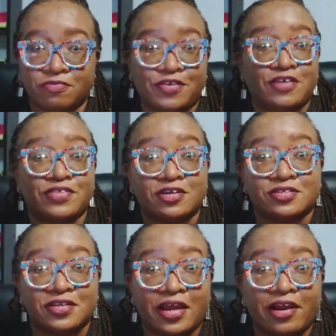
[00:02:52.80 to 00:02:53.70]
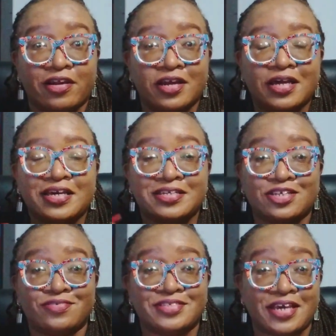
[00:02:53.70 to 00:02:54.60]
5,000 naira
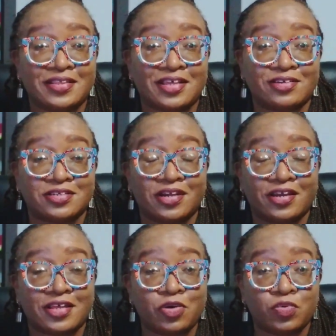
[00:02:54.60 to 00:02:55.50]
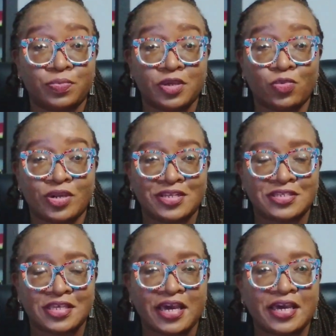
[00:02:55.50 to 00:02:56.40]
instead of 10,000 naira that will be when it's
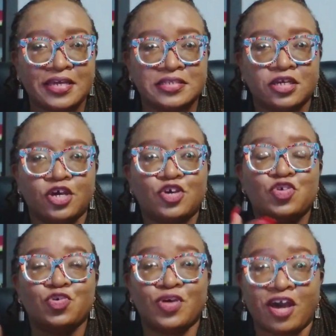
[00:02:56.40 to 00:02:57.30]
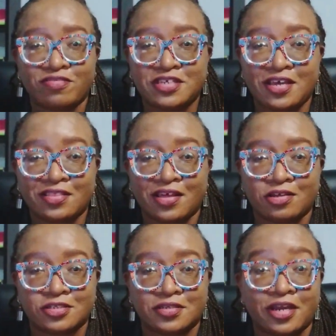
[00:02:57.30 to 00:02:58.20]
the end. You have
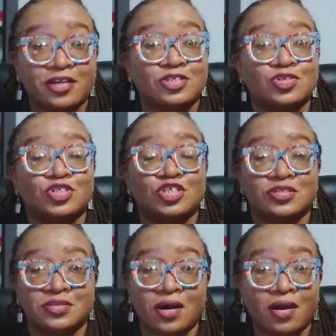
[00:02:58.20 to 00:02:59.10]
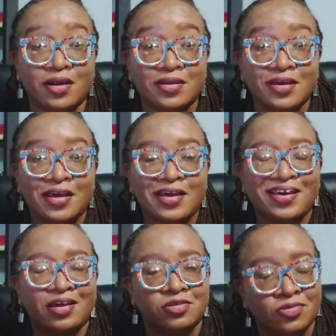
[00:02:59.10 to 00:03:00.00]
10,000 naira to start,
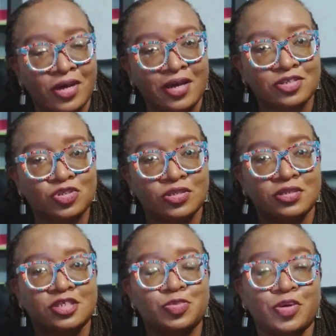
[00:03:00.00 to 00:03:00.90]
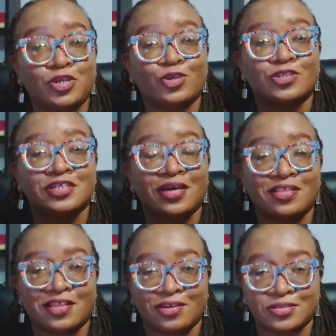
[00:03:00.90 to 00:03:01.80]
and you actually spread your
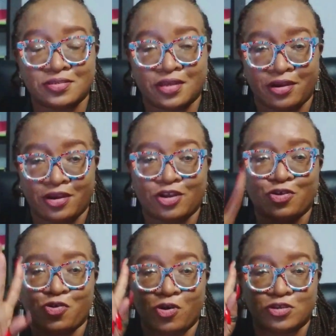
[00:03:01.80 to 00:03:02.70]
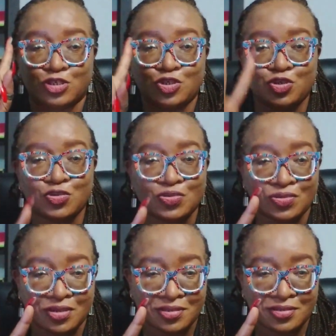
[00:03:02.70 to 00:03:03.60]
10,000 naira across 2
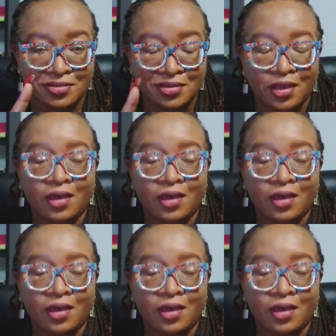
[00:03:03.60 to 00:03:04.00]
units.